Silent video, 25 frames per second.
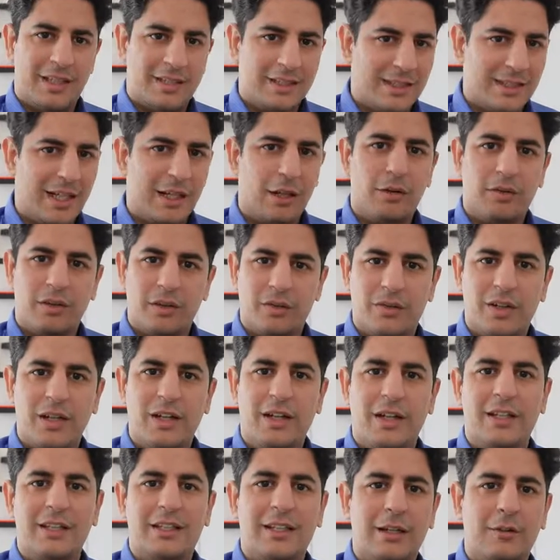next 10 to
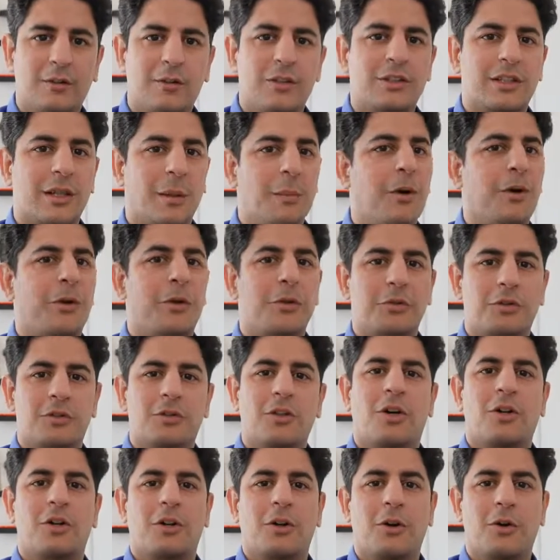15 days, he was able to
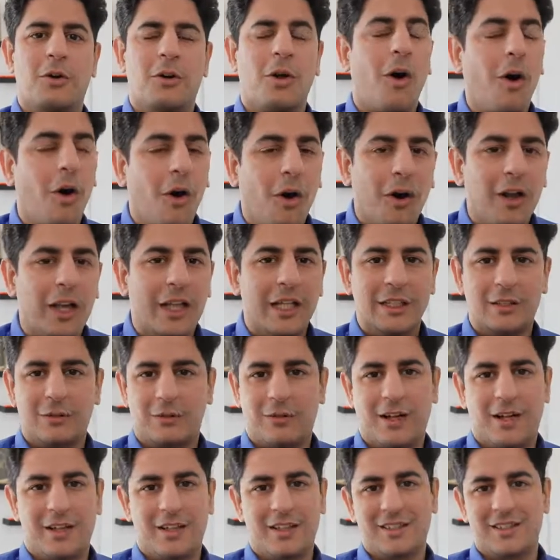sort out all his
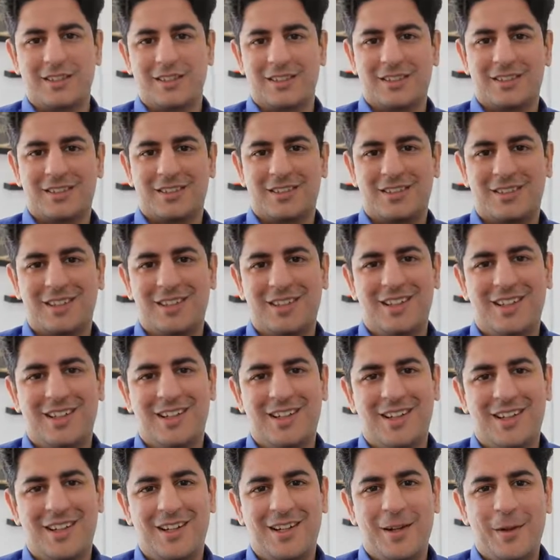finances.
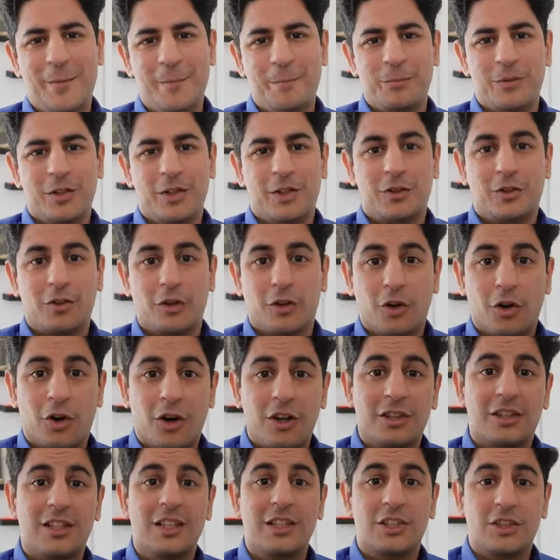So
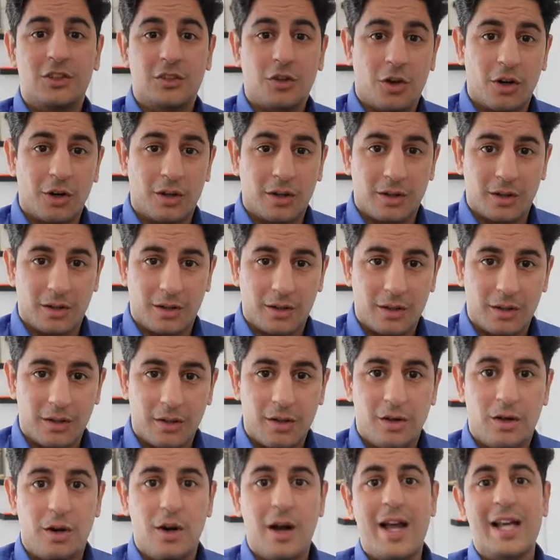northeast corner,
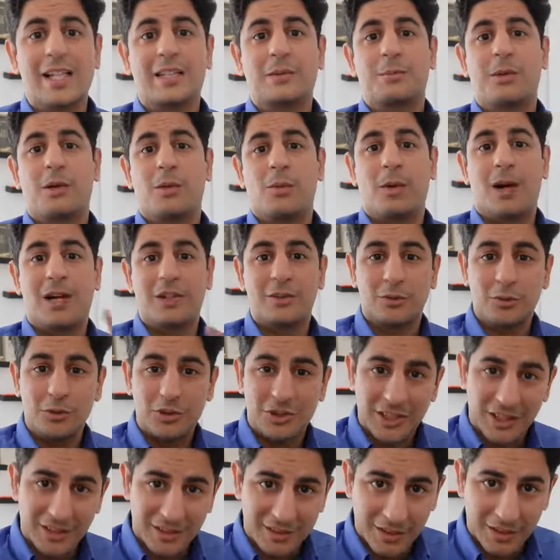as per Vastu
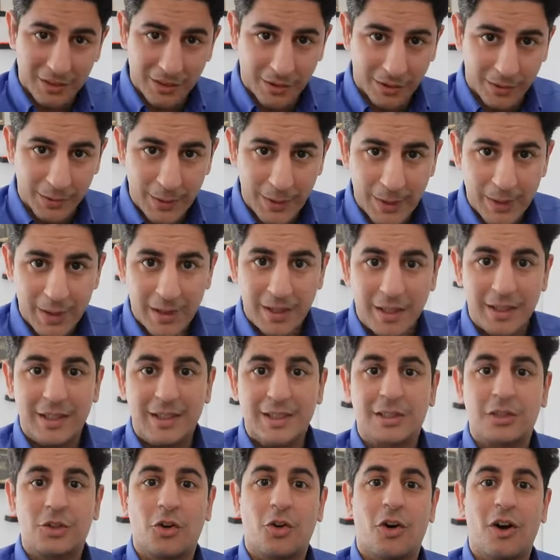Shastra,
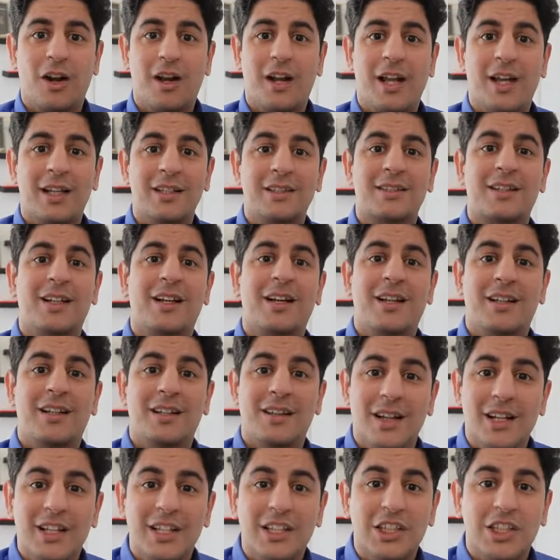is called as
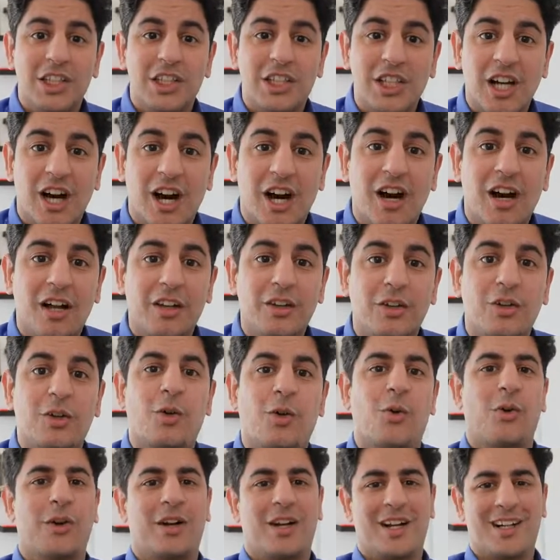the Ishan
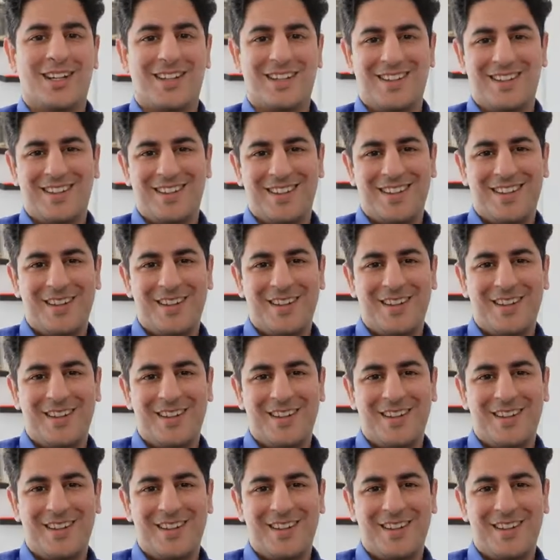Kona.